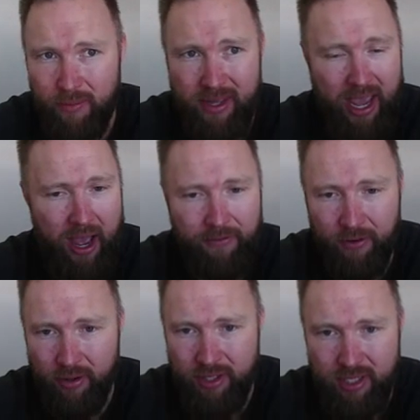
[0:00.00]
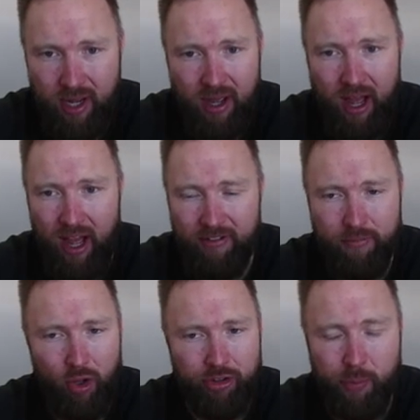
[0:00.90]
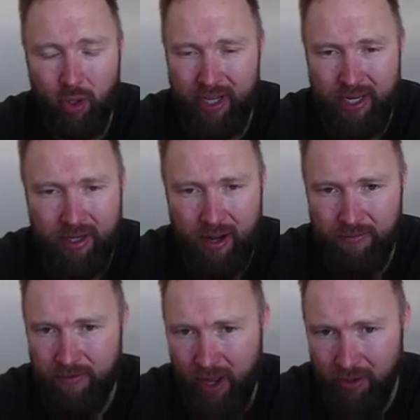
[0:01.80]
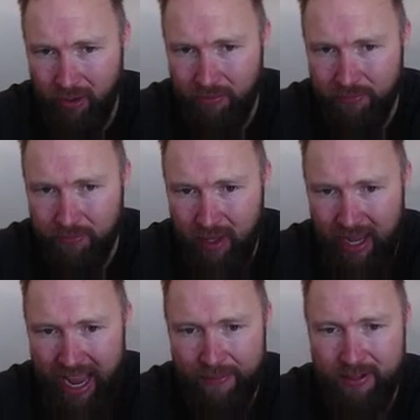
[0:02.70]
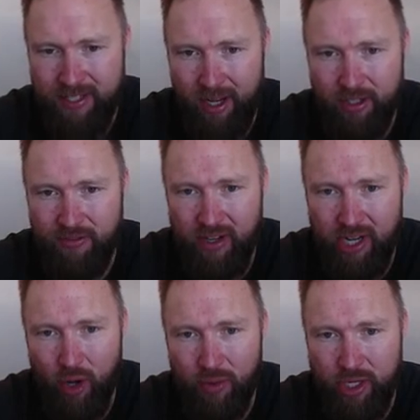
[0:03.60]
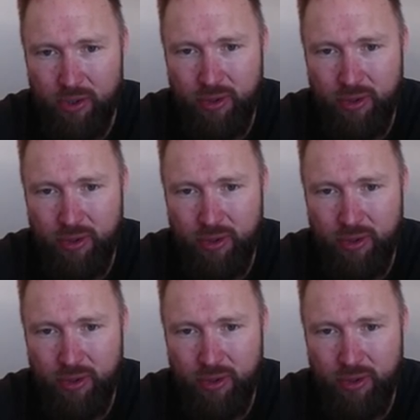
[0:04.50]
the efforts of multiple income funnel and the sales video that you